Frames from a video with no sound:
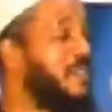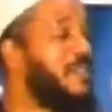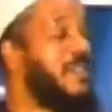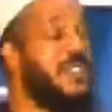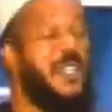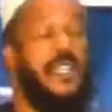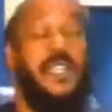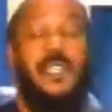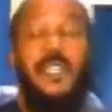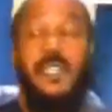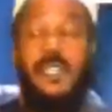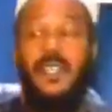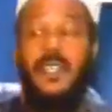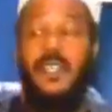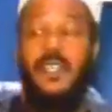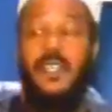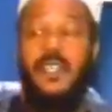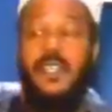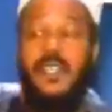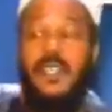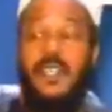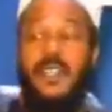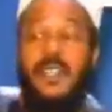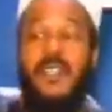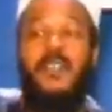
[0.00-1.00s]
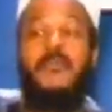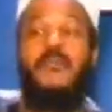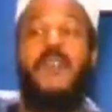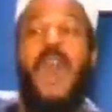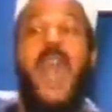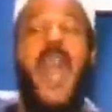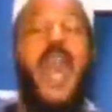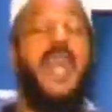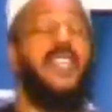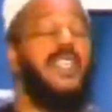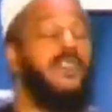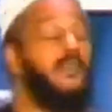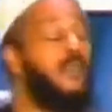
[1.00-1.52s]
still the
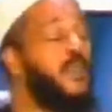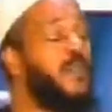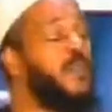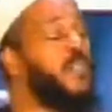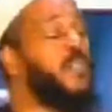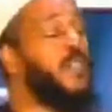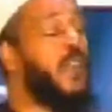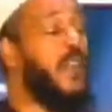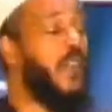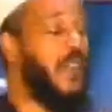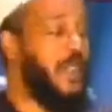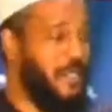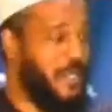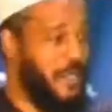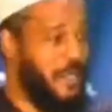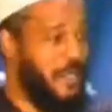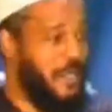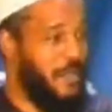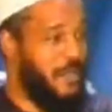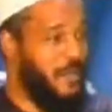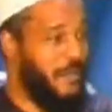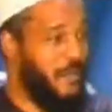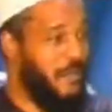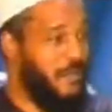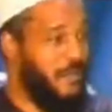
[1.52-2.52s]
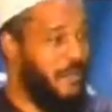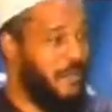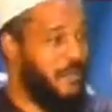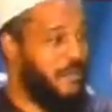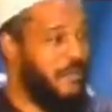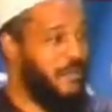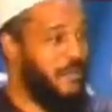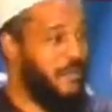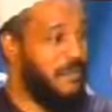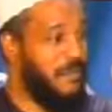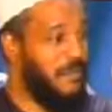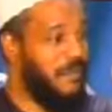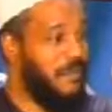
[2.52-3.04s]
vast majority,
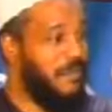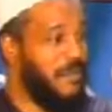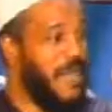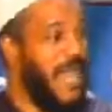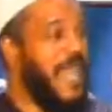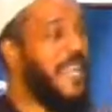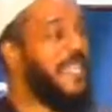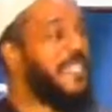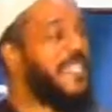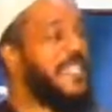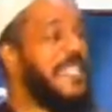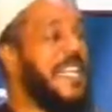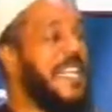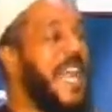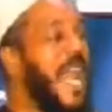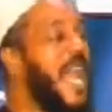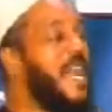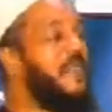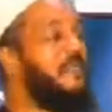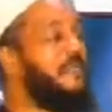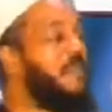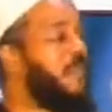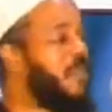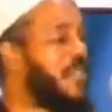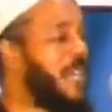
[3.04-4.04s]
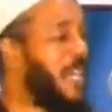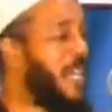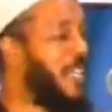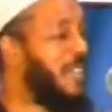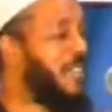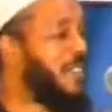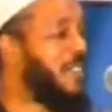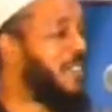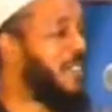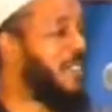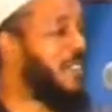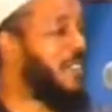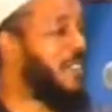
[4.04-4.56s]

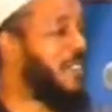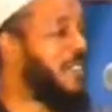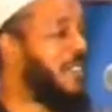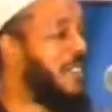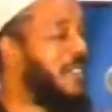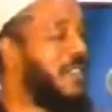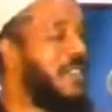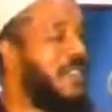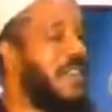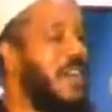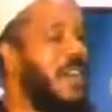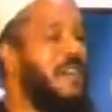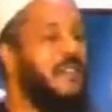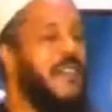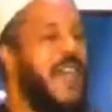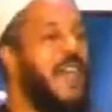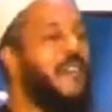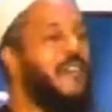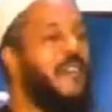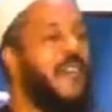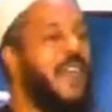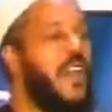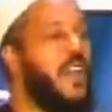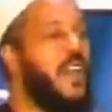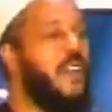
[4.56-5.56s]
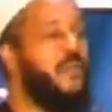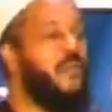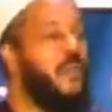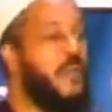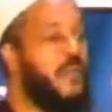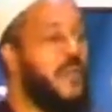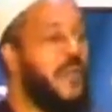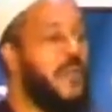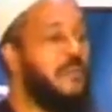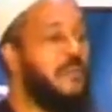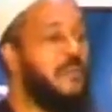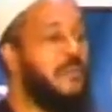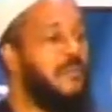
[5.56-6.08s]
99% of Afghan
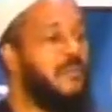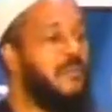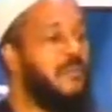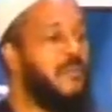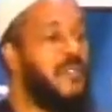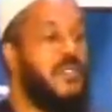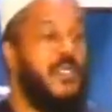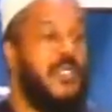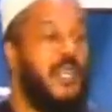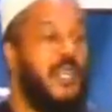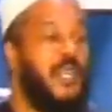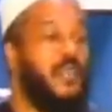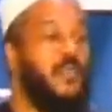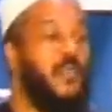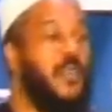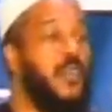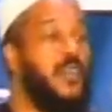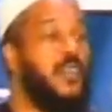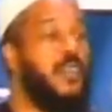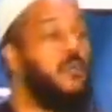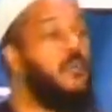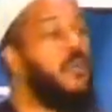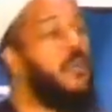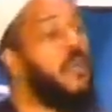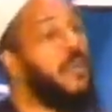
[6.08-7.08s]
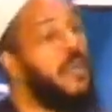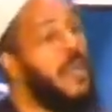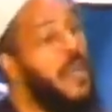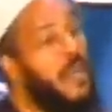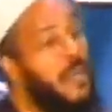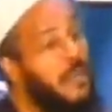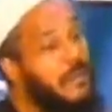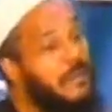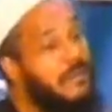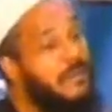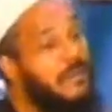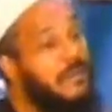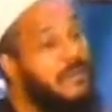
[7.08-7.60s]
women still wear the
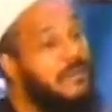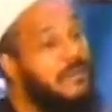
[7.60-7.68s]
burqa.